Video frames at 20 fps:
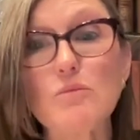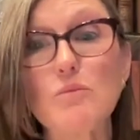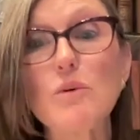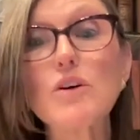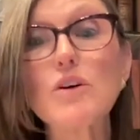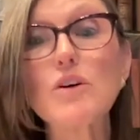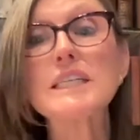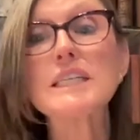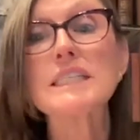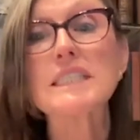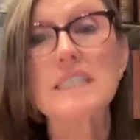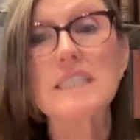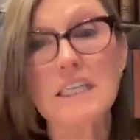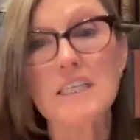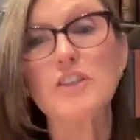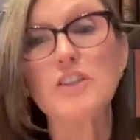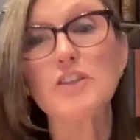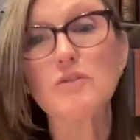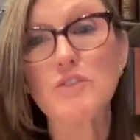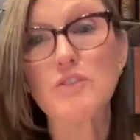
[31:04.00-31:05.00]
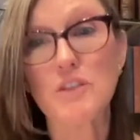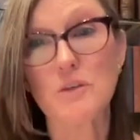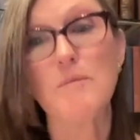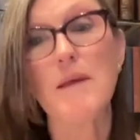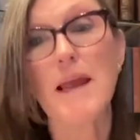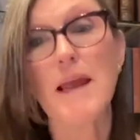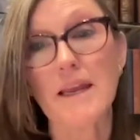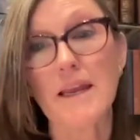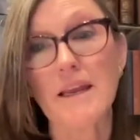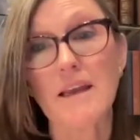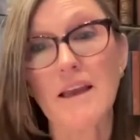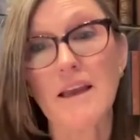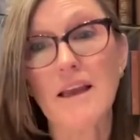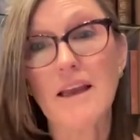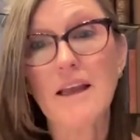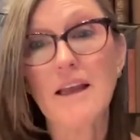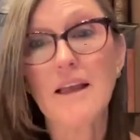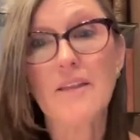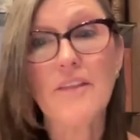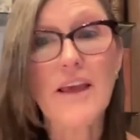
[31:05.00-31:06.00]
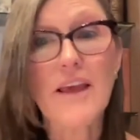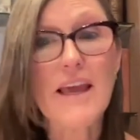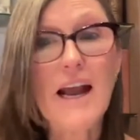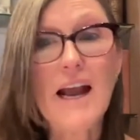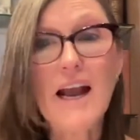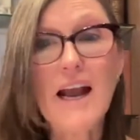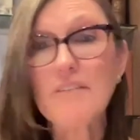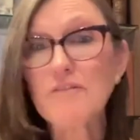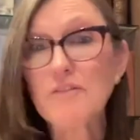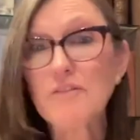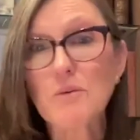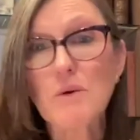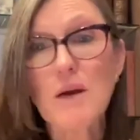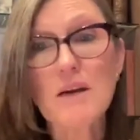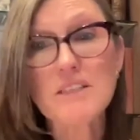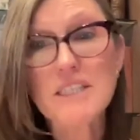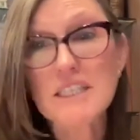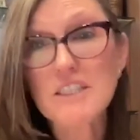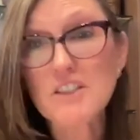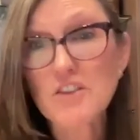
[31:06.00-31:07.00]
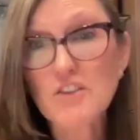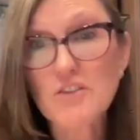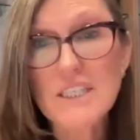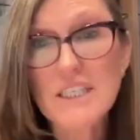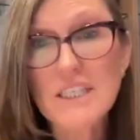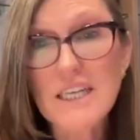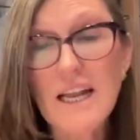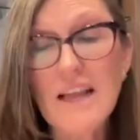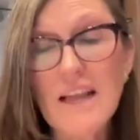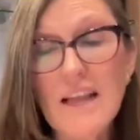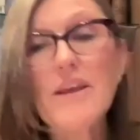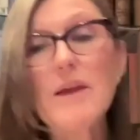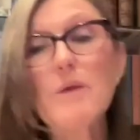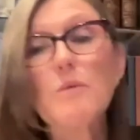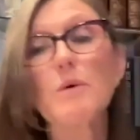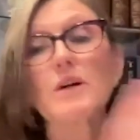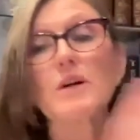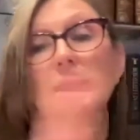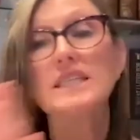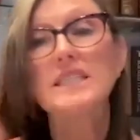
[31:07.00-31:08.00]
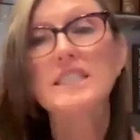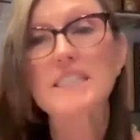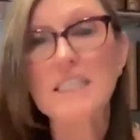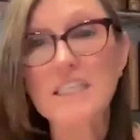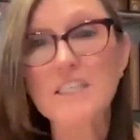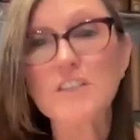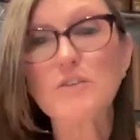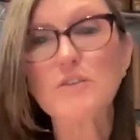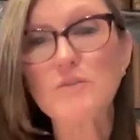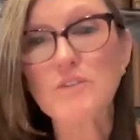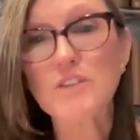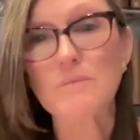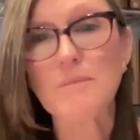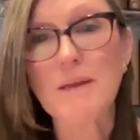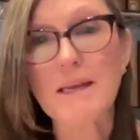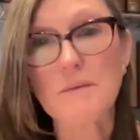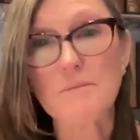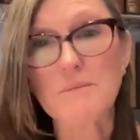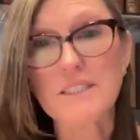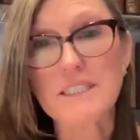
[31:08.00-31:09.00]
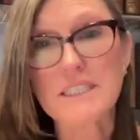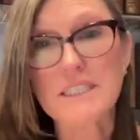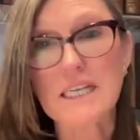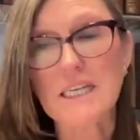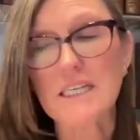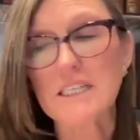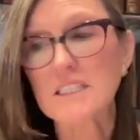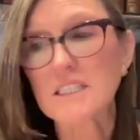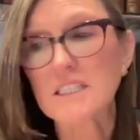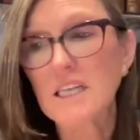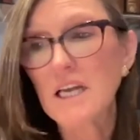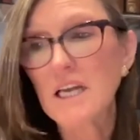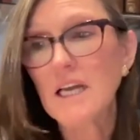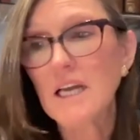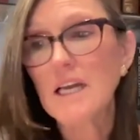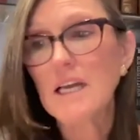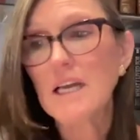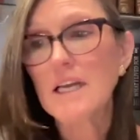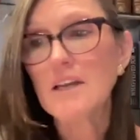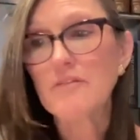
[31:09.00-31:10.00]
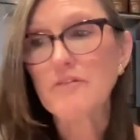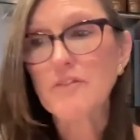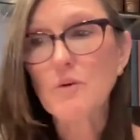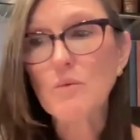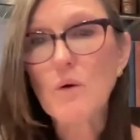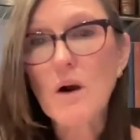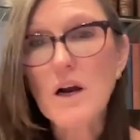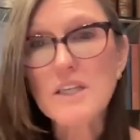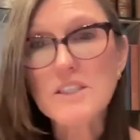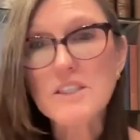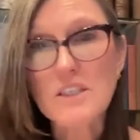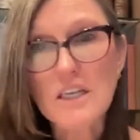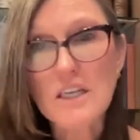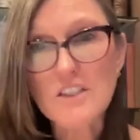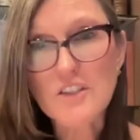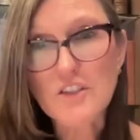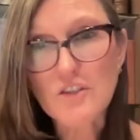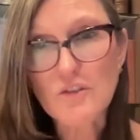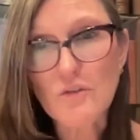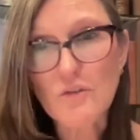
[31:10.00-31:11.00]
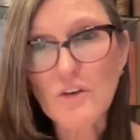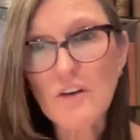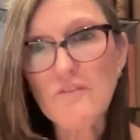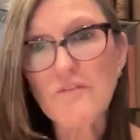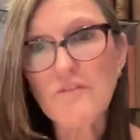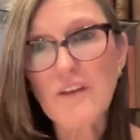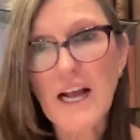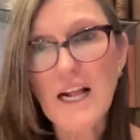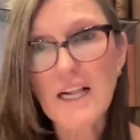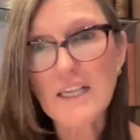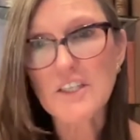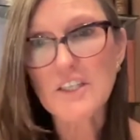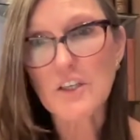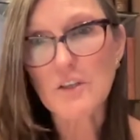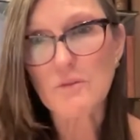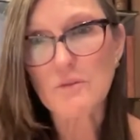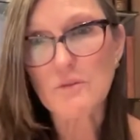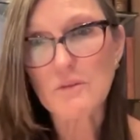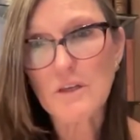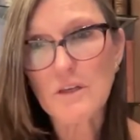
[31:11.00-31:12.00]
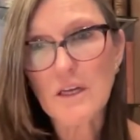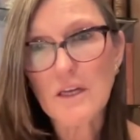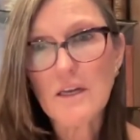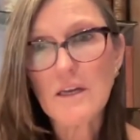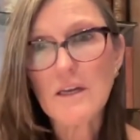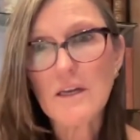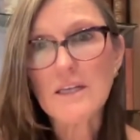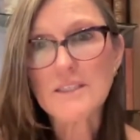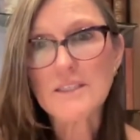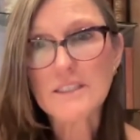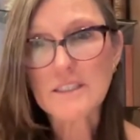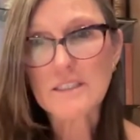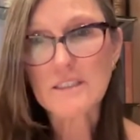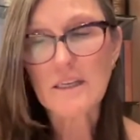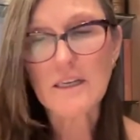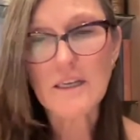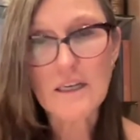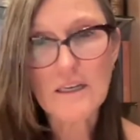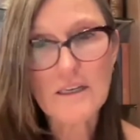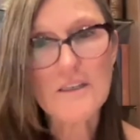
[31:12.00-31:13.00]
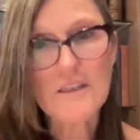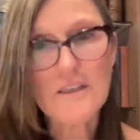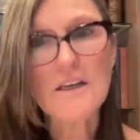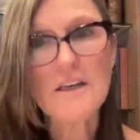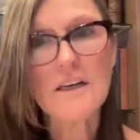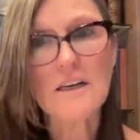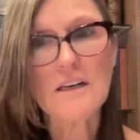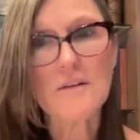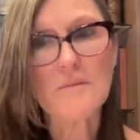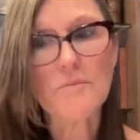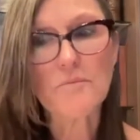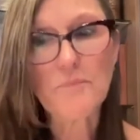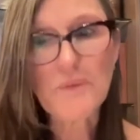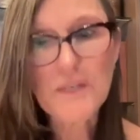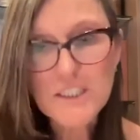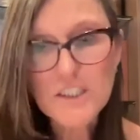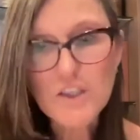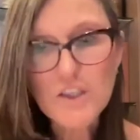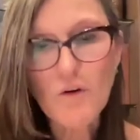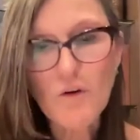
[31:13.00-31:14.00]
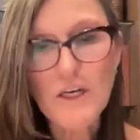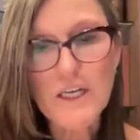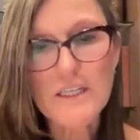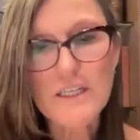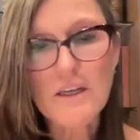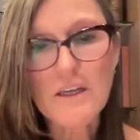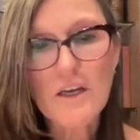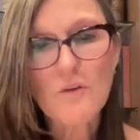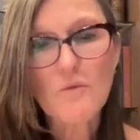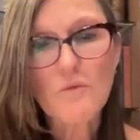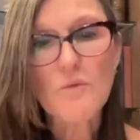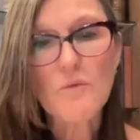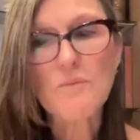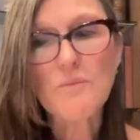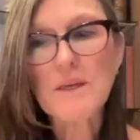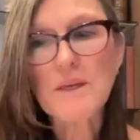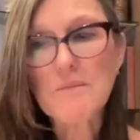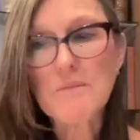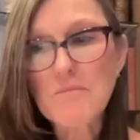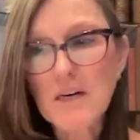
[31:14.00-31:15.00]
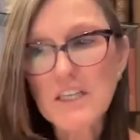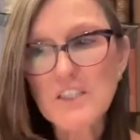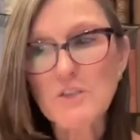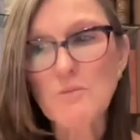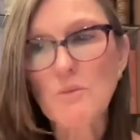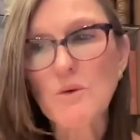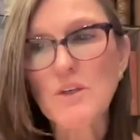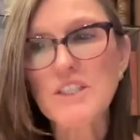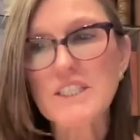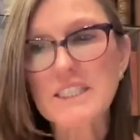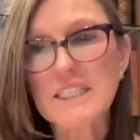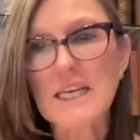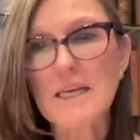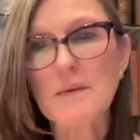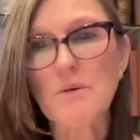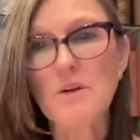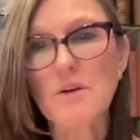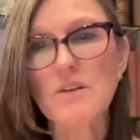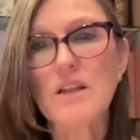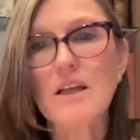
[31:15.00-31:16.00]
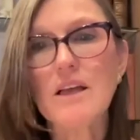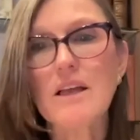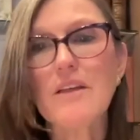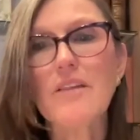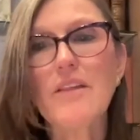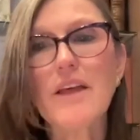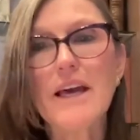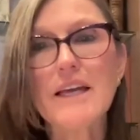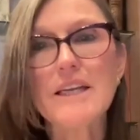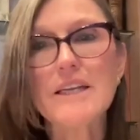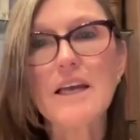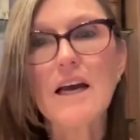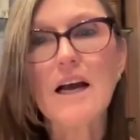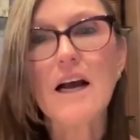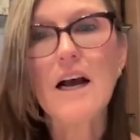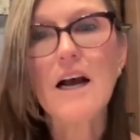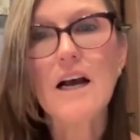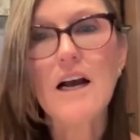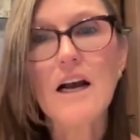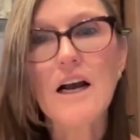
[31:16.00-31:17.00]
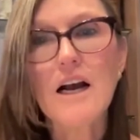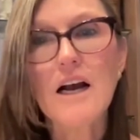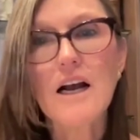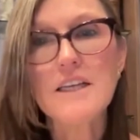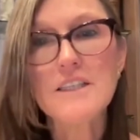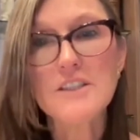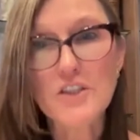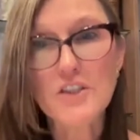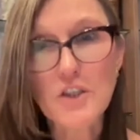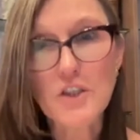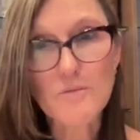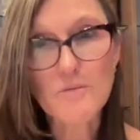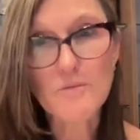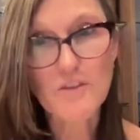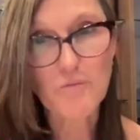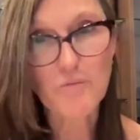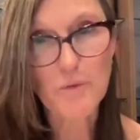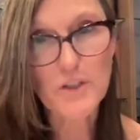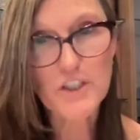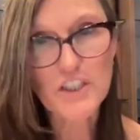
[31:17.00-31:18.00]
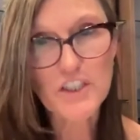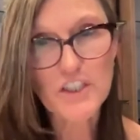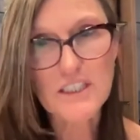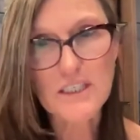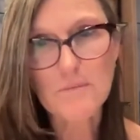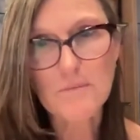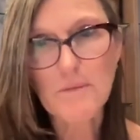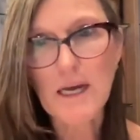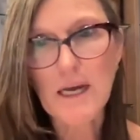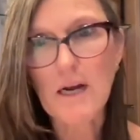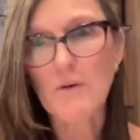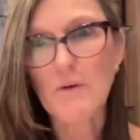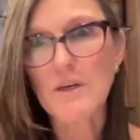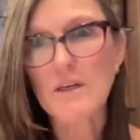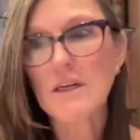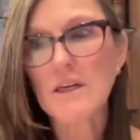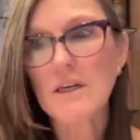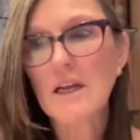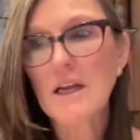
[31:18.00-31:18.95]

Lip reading: will continue to make. They have throughout history, and they will continue to make mistakes. If you want a store of value, Bitcoin would be much more stable than in terms of purchasing power